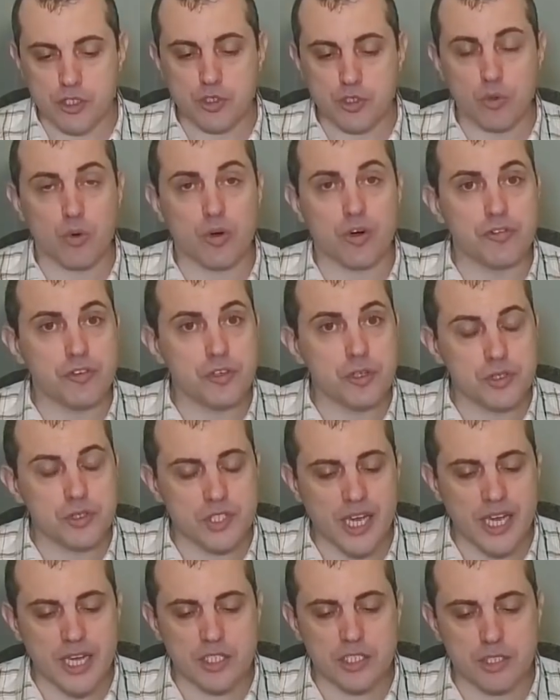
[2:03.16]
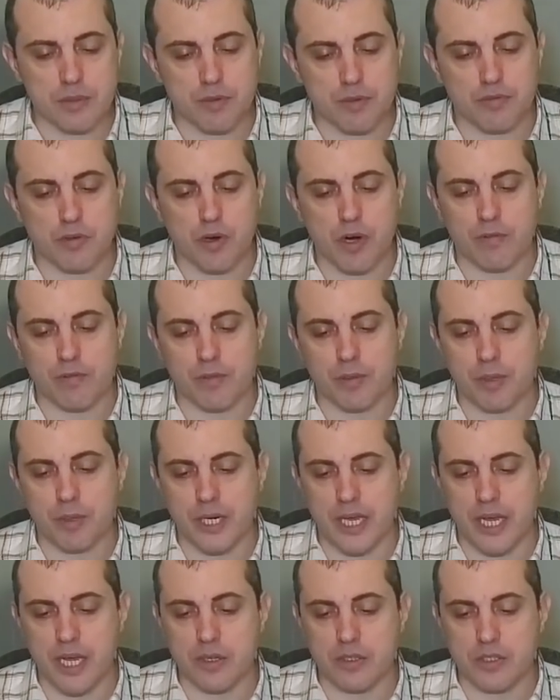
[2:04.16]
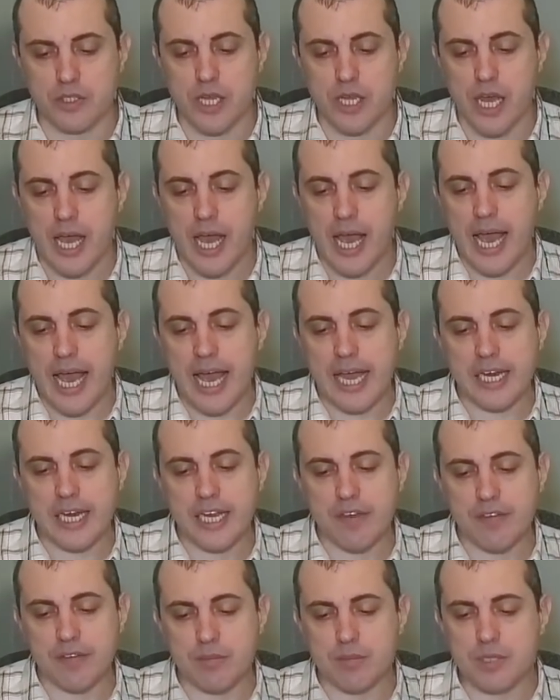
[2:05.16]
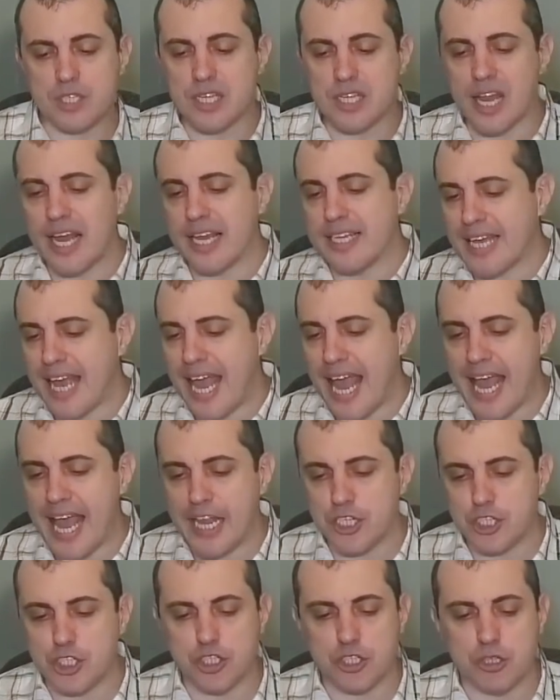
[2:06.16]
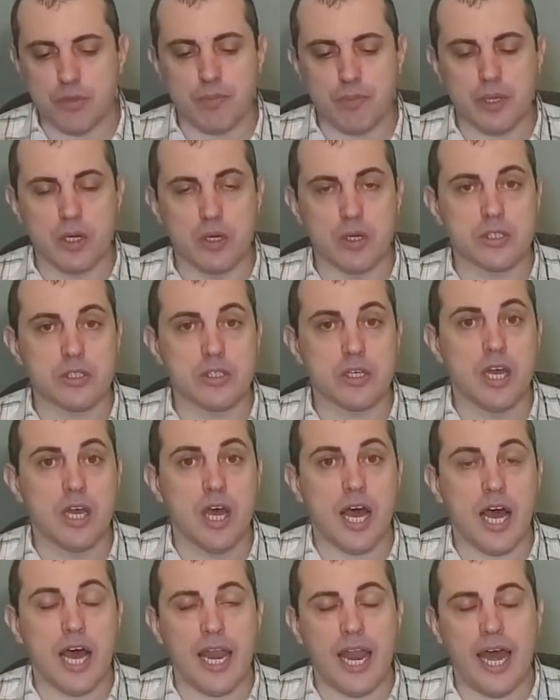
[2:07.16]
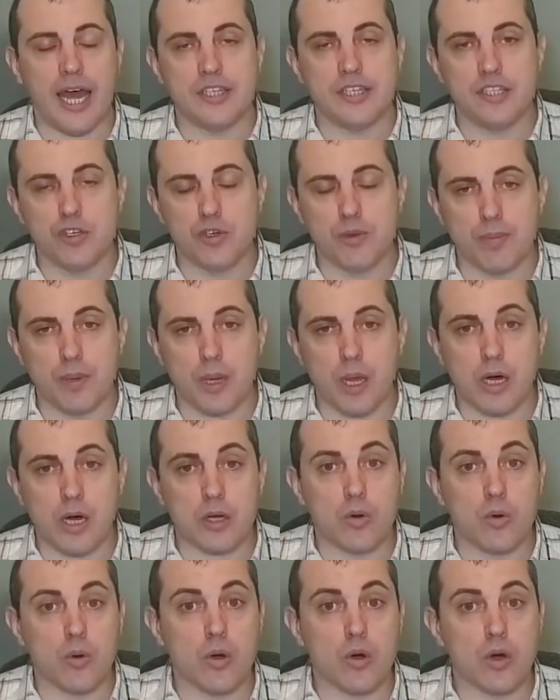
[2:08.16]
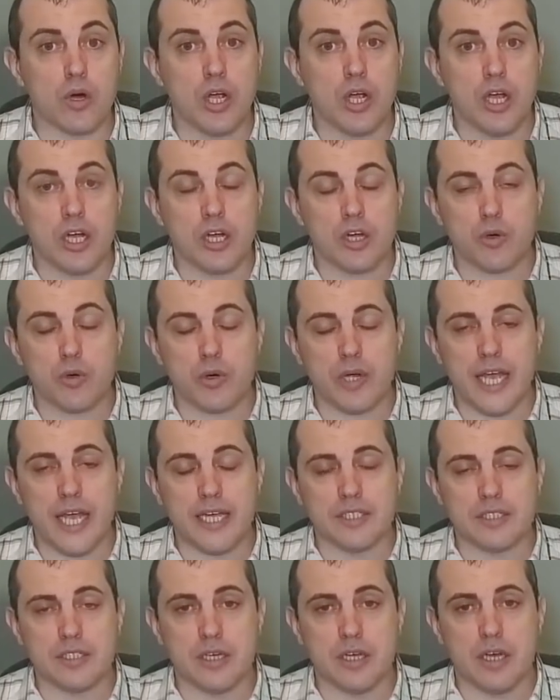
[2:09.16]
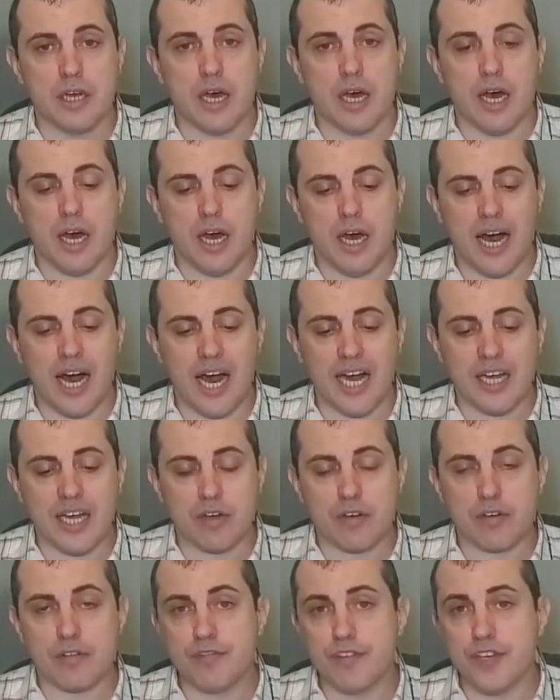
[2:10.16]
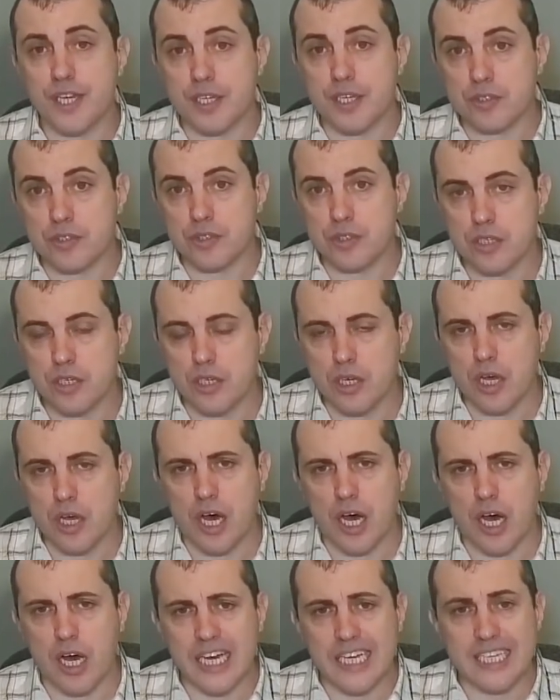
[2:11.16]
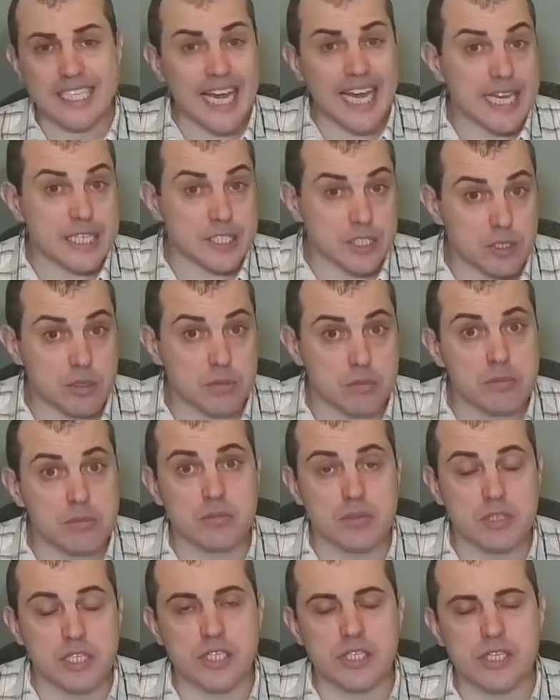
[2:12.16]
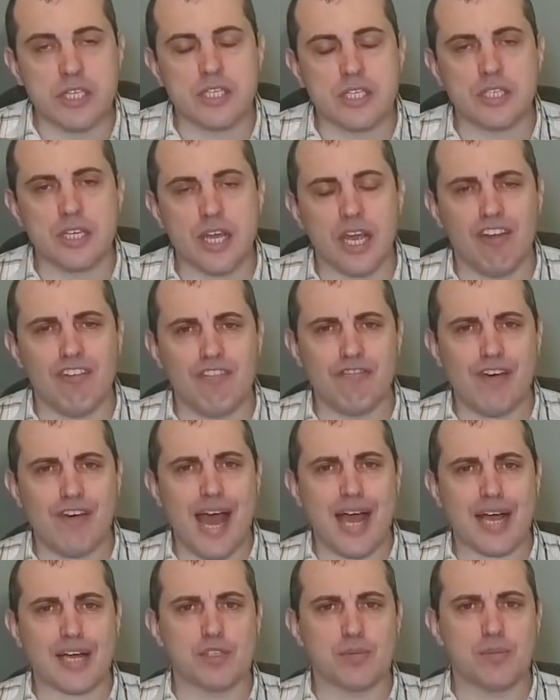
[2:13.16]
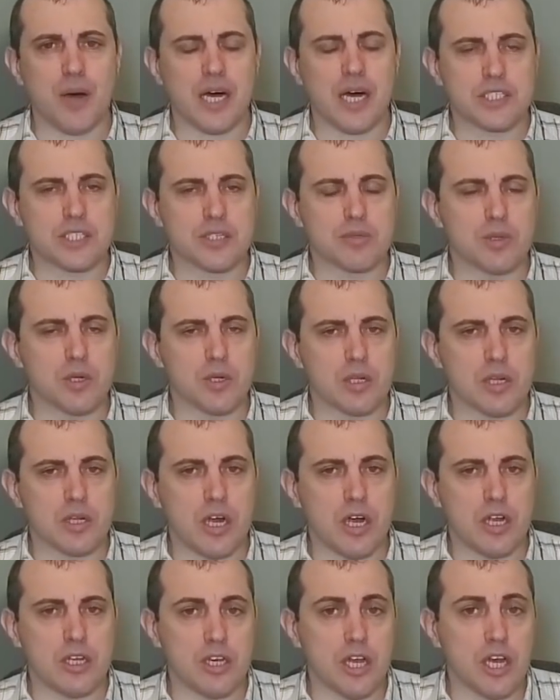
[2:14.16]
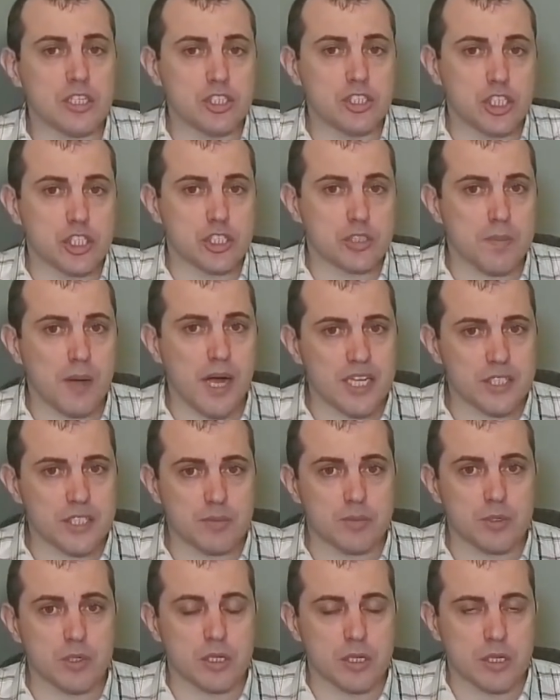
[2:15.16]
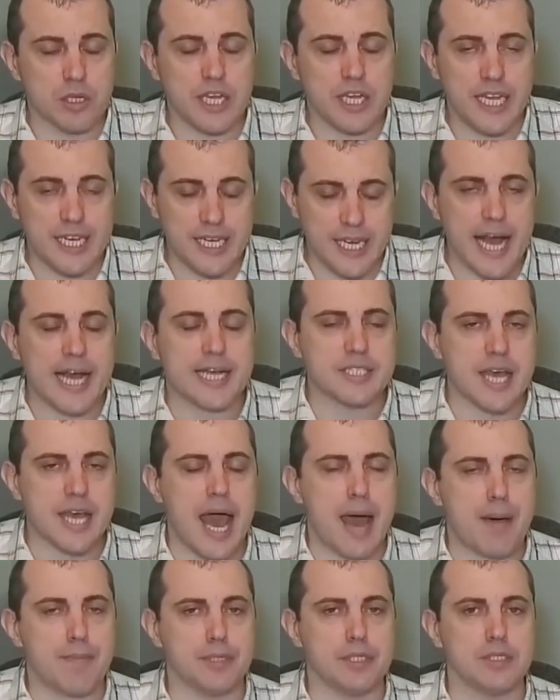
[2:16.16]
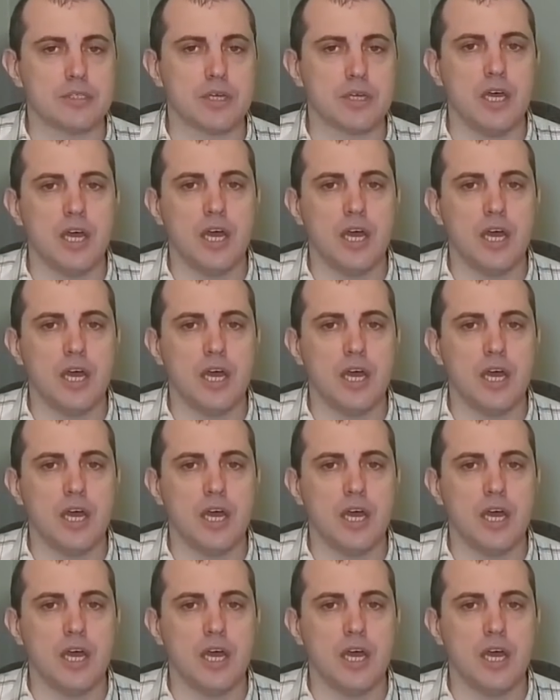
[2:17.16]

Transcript: or a few seconds before everybody else, and give them a slight edge to build an ideal block or create uh, higher fees? Uh, yes, this is in fact possible, uh, not just possible, it has happened.